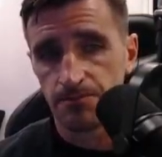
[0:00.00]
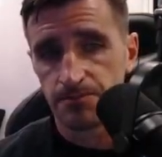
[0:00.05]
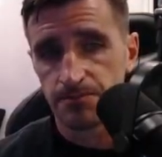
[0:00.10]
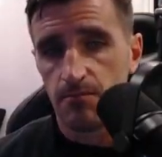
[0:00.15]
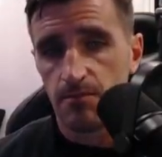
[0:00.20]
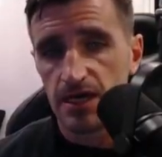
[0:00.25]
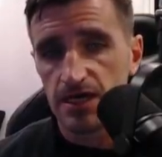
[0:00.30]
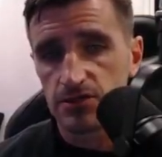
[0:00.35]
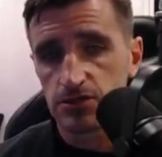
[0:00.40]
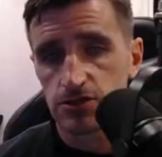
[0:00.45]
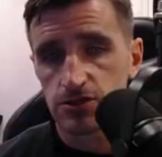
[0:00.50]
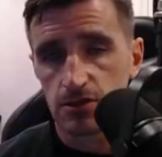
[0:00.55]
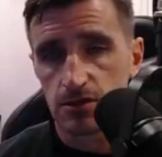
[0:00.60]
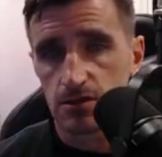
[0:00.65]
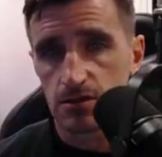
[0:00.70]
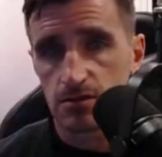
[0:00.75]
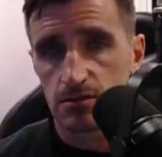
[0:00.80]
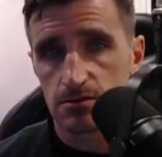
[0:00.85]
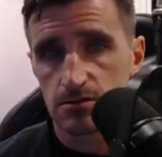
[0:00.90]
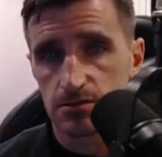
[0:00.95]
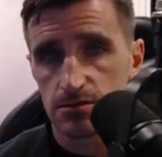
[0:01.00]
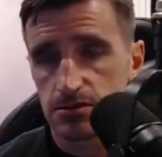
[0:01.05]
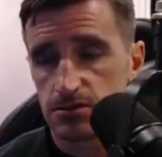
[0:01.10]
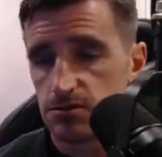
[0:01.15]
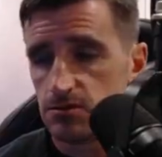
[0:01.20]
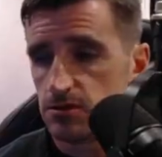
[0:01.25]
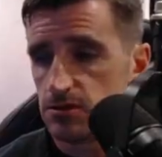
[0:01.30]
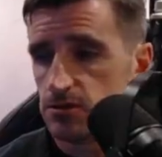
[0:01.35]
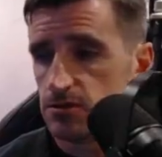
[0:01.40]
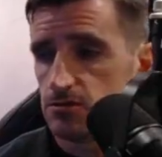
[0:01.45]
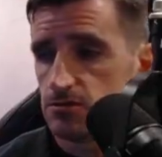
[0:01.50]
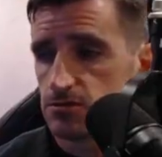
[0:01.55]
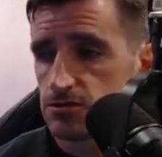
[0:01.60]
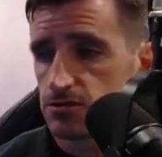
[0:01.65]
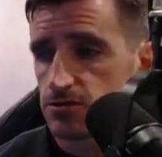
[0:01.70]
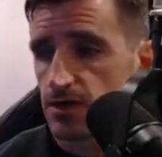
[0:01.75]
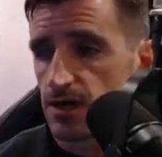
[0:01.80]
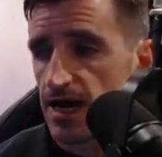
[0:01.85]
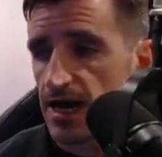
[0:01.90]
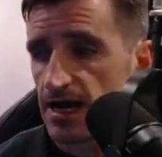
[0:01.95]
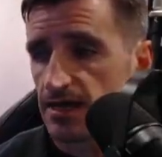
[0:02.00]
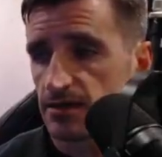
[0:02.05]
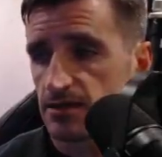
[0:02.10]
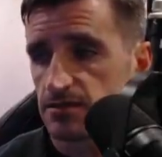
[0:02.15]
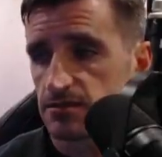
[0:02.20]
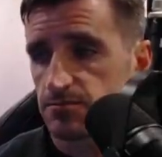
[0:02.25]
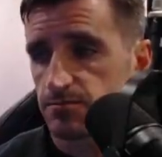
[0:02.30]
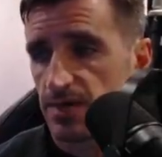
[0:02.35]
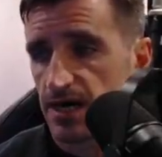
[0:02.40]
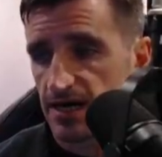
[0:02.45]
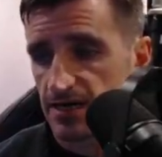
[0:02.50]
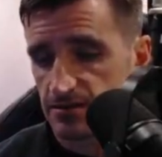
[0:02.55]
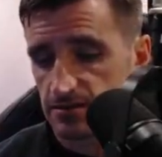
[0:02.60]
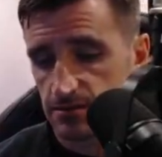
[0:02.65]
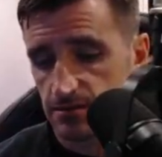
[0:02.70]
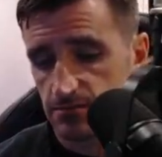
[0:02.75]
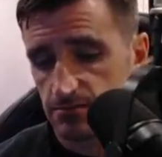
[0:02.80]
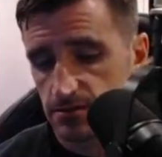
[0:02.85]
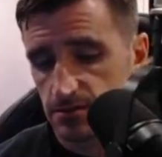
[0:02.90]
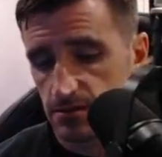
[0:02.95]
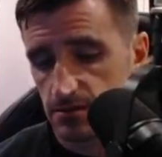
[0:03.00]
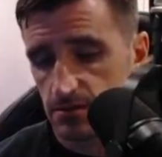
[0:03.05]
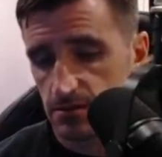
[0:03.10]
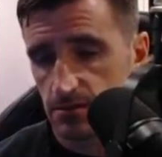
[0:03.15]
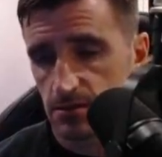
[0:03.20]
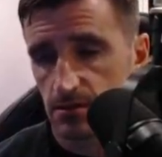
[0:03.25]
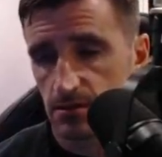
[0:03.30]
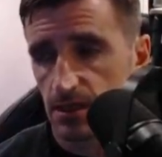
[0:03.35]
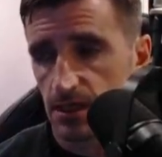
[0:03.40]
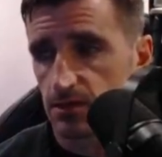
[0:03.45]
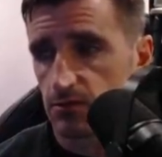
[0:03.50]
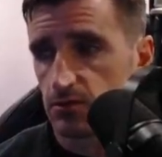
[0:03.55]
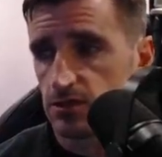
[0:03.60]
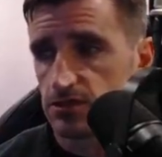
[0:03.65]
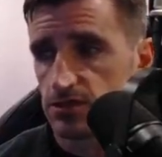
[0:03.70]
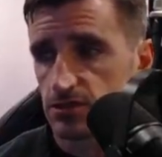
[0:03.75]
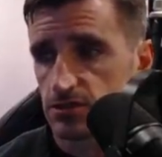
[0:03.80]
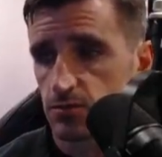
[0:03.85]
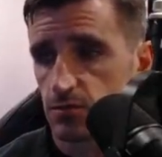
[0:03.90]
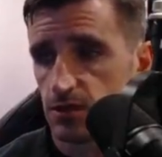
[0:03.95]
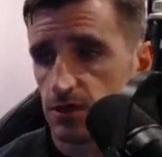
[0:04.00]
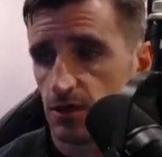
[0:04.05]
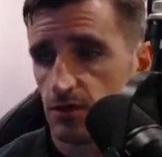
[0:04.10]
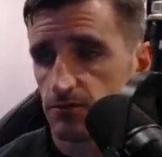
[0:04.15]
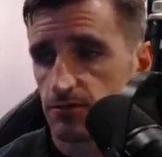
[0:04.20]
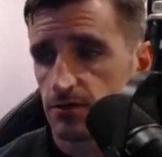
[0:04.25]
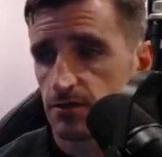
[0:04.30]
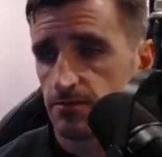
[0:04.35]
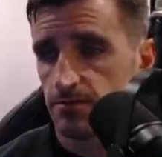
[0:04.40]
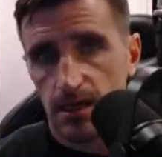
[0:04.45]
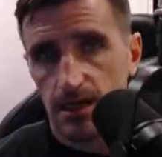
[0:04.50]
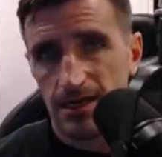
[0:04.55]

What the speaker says: Make sure to use your Atlas passives like we just went over.